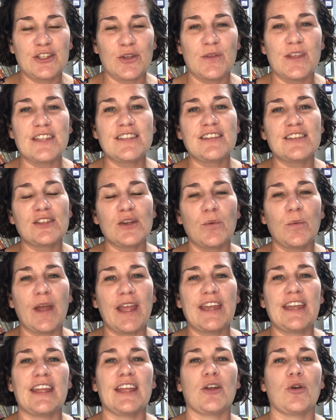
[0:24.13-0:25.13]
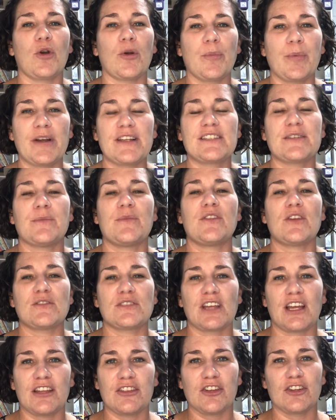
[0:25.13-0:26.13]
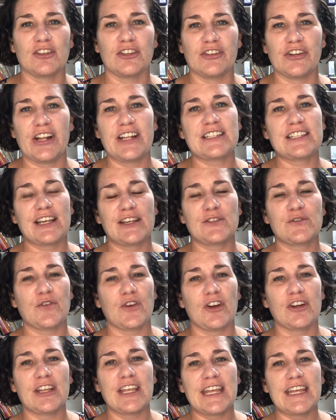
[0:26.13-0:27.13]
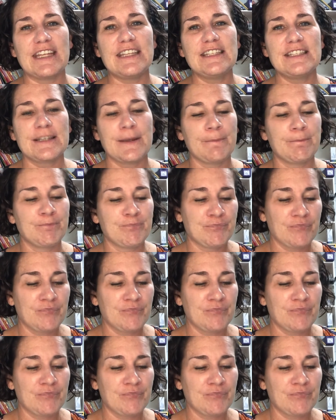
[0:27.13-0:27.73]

So this is a way to incorporate some of those other learning styles for our kids.